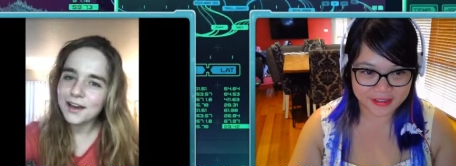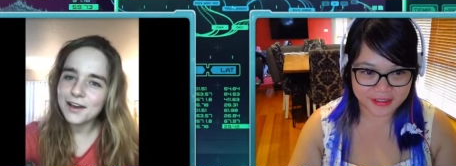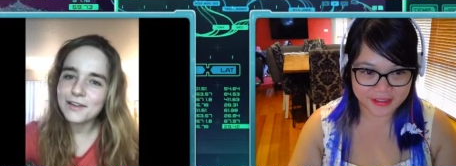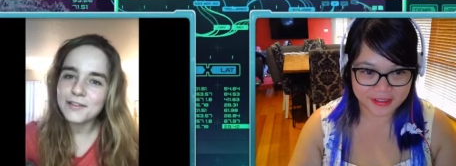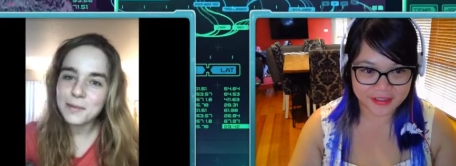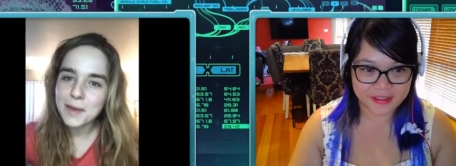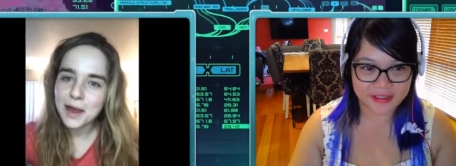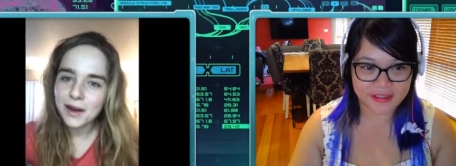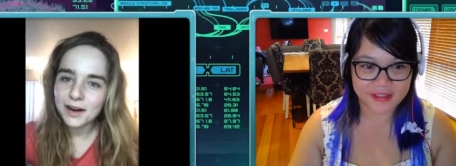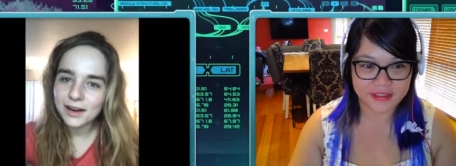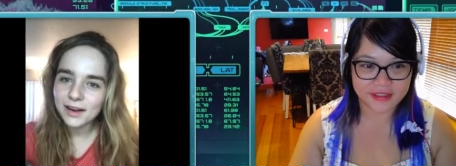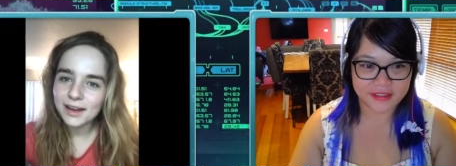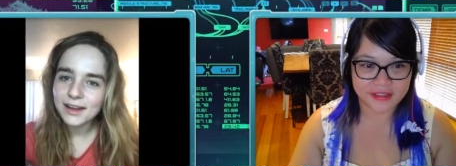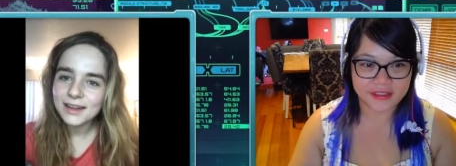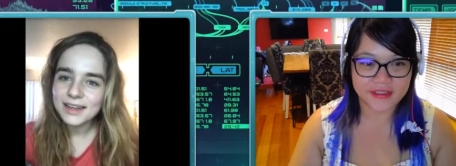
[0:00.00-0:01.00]
Speaker 1: of
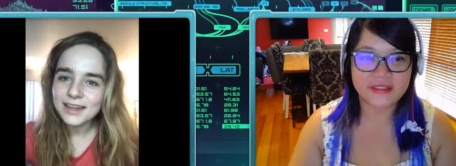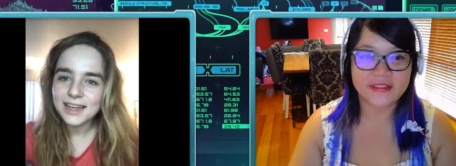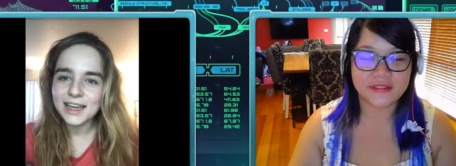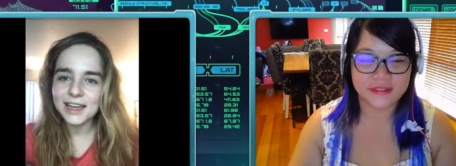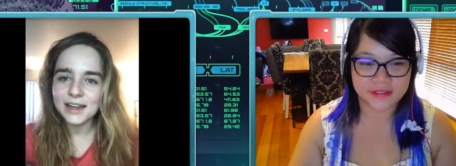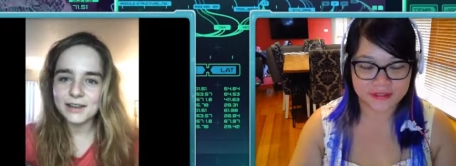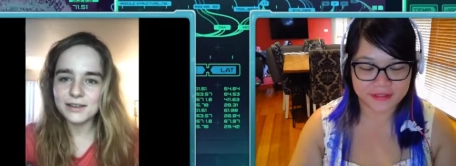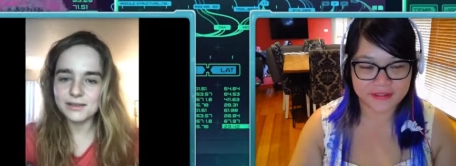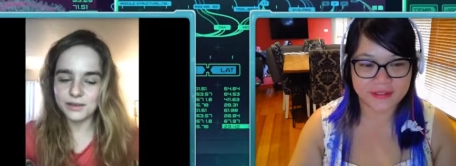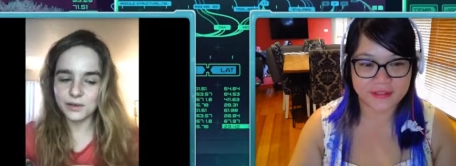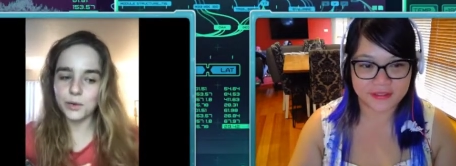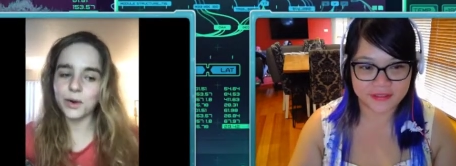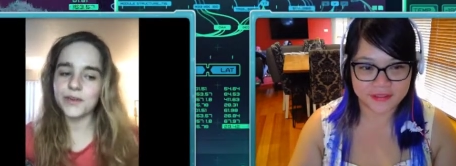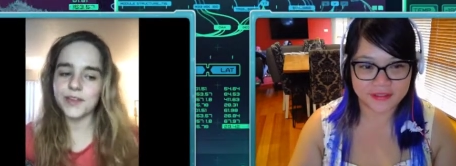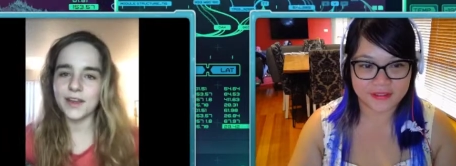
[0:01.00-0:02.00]
America in
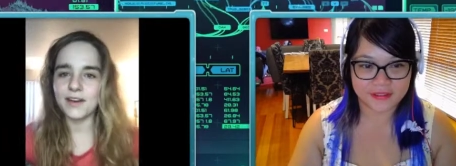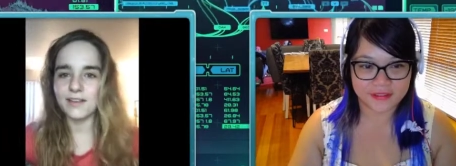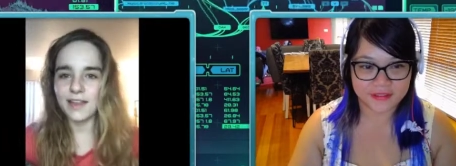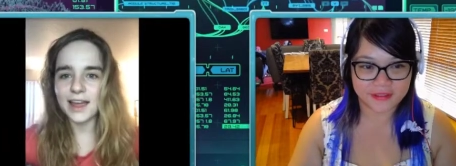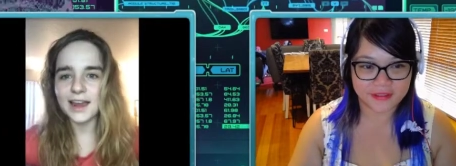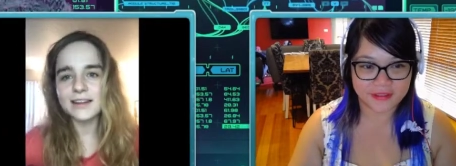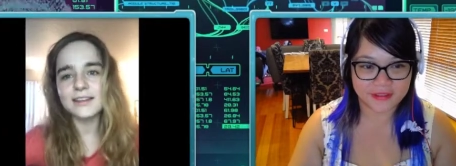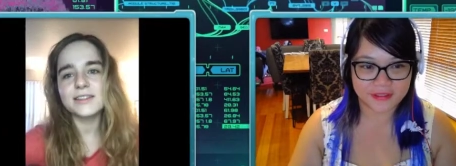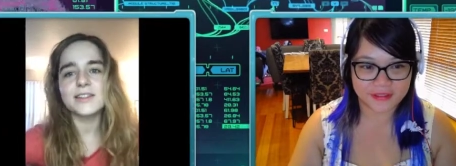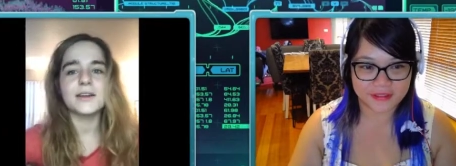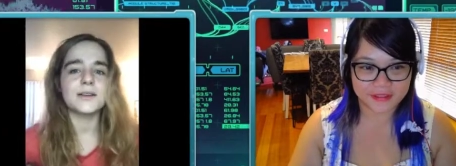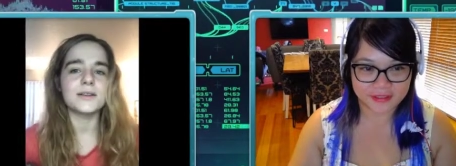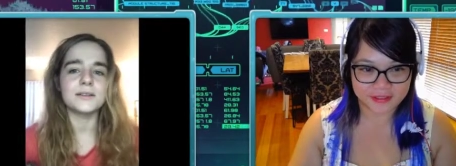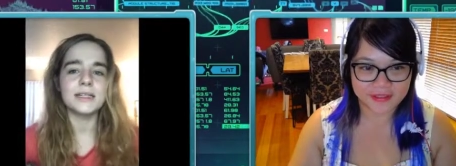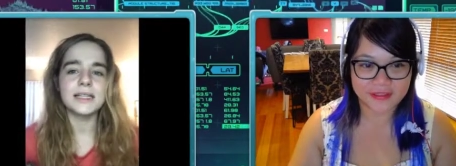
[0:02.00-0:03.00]
North Carolina,
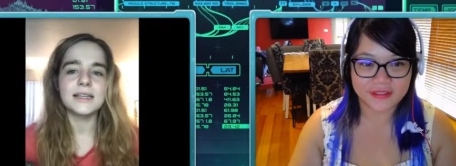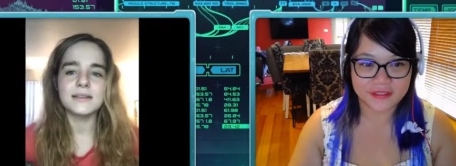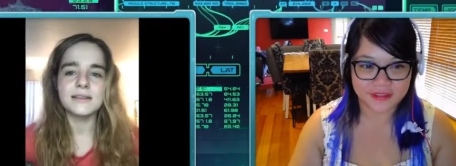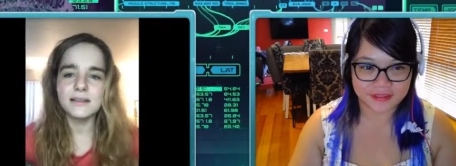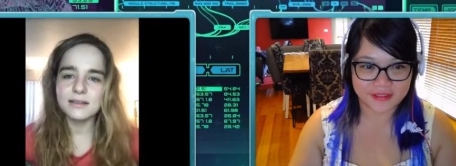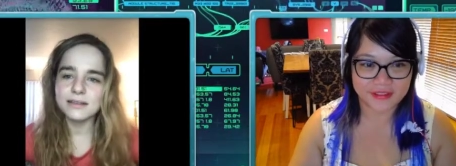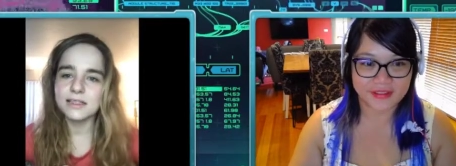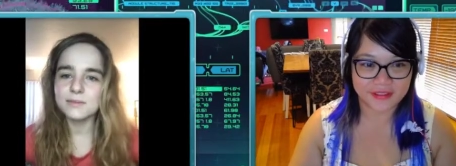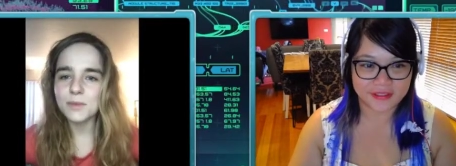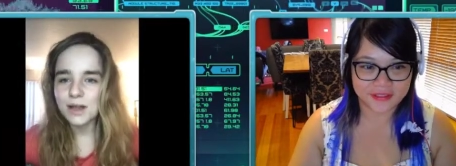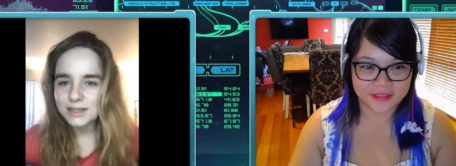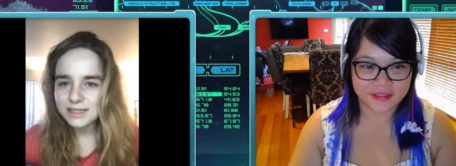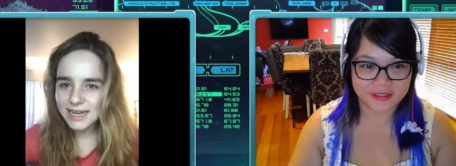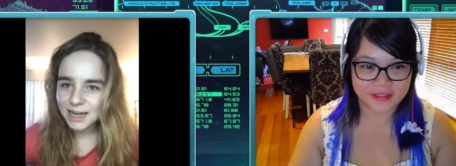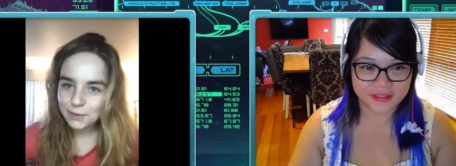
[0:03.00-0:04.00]
so it's a small
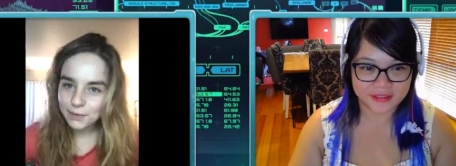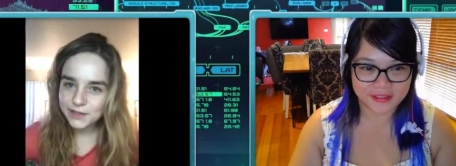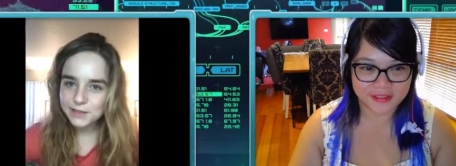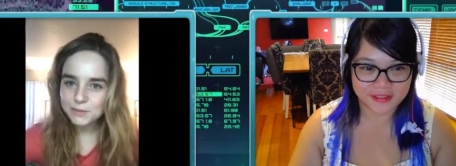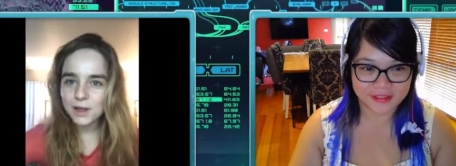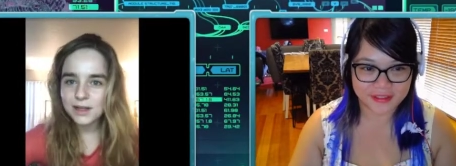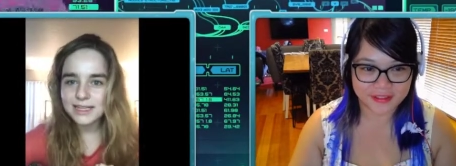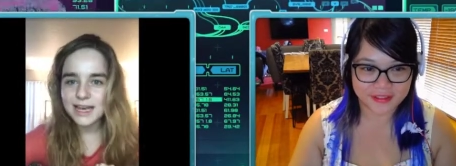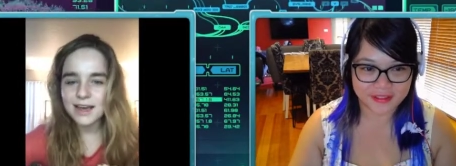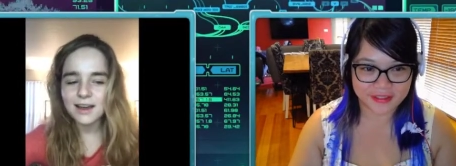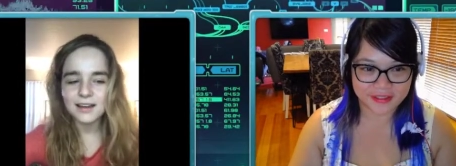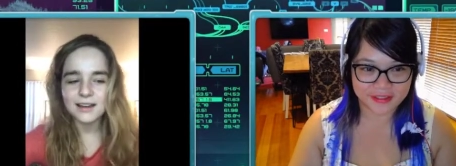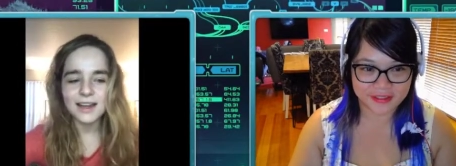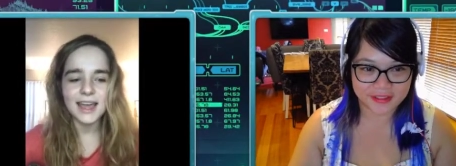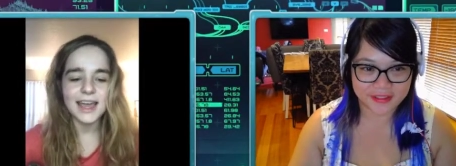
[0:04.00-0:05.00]
state with a small
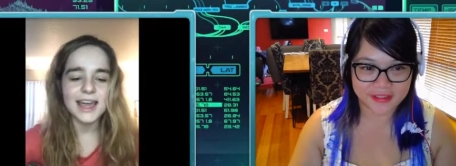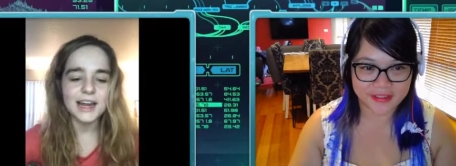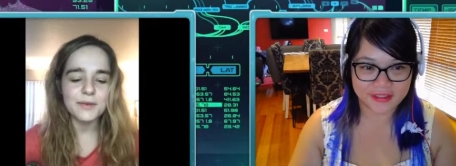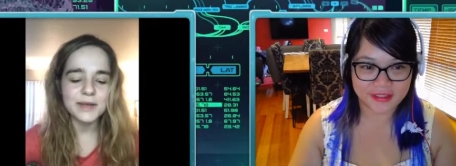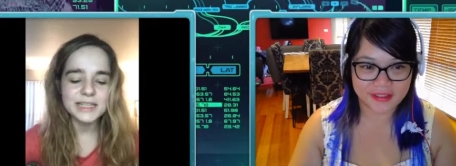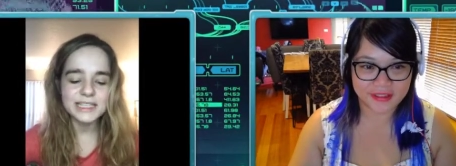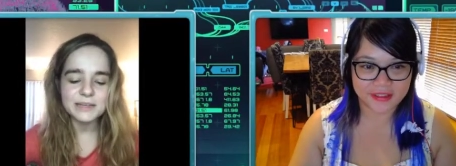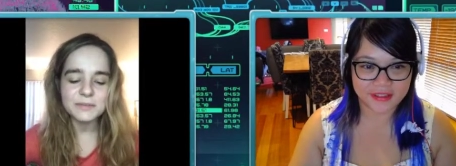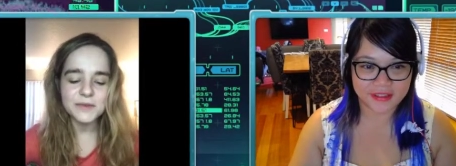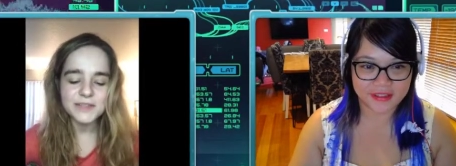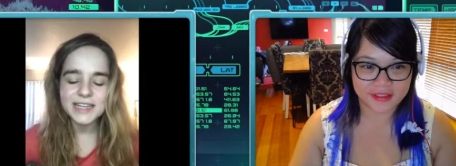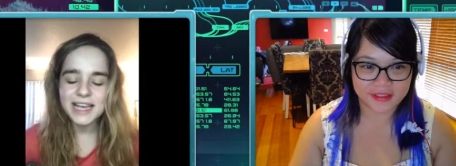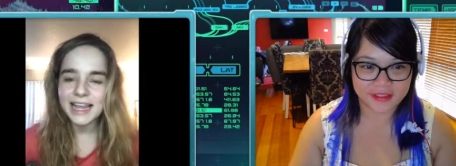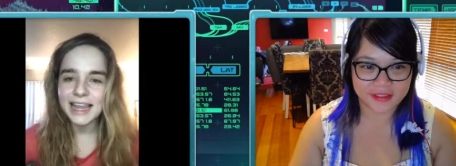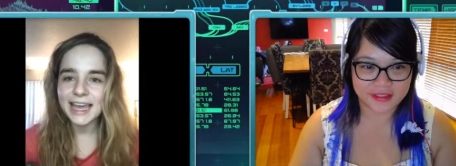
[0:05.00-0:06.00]
town, and I recently moved
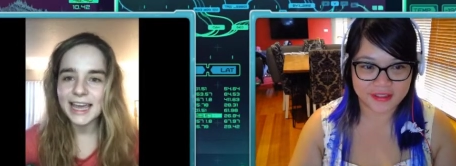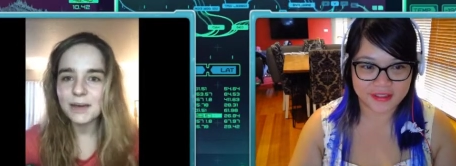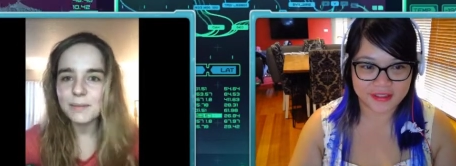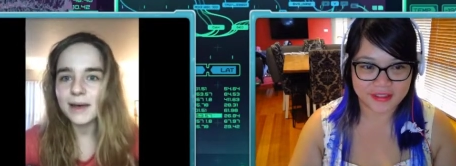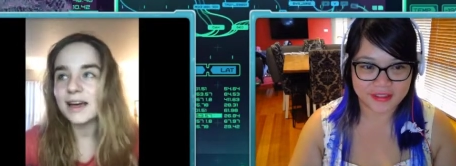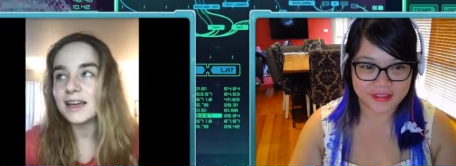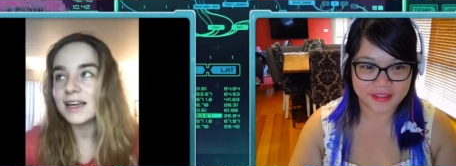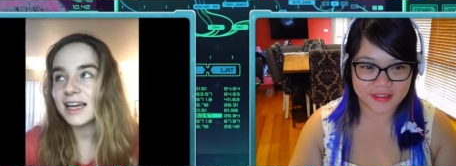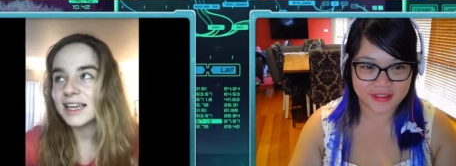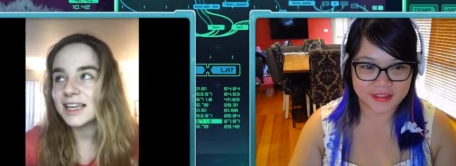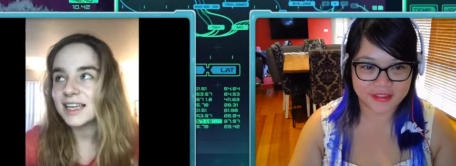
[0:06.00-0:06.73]
to L A about a